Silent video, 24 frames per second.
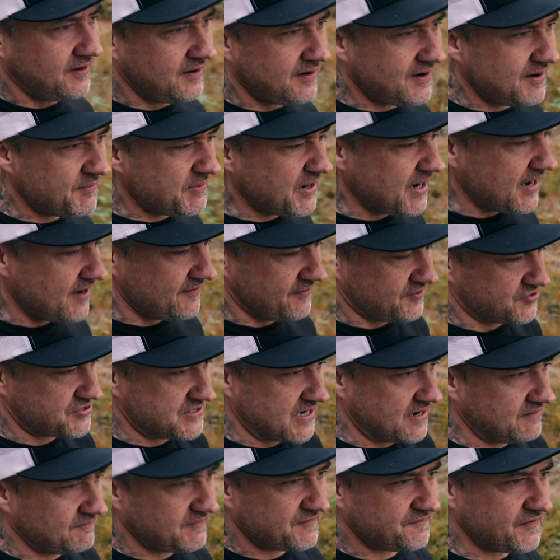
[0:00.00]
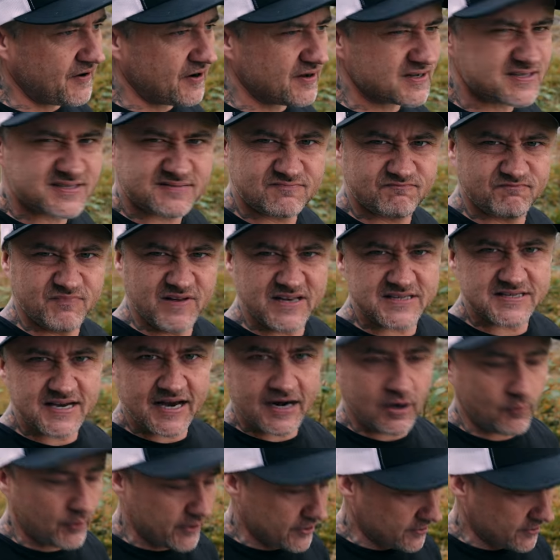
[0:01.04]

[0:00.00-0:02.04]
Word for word: I mean, I understand. Ferrets is kind of